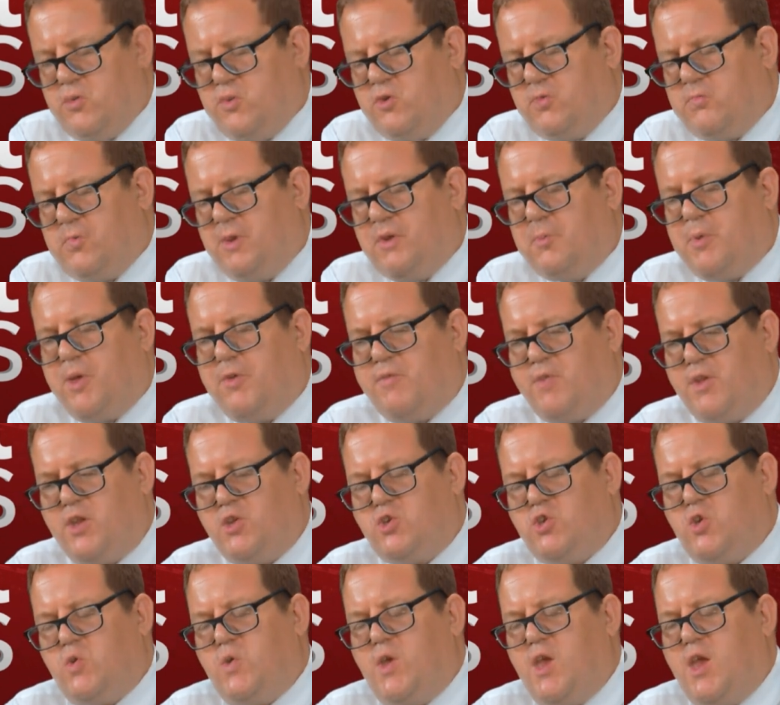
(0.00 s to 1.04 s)
It's been a bit of an
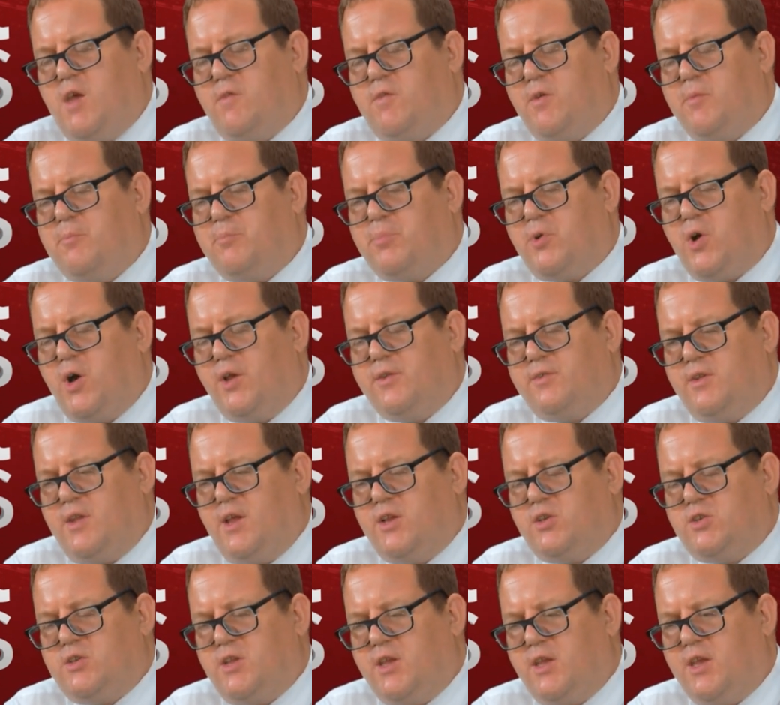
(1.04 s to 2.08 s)
issue here in Brighton,
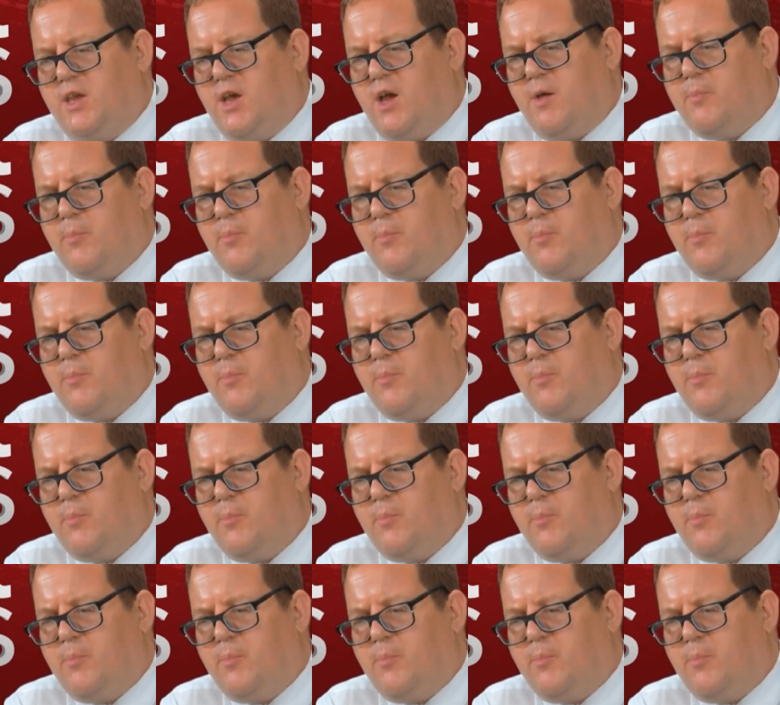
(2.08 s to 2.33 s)
actually,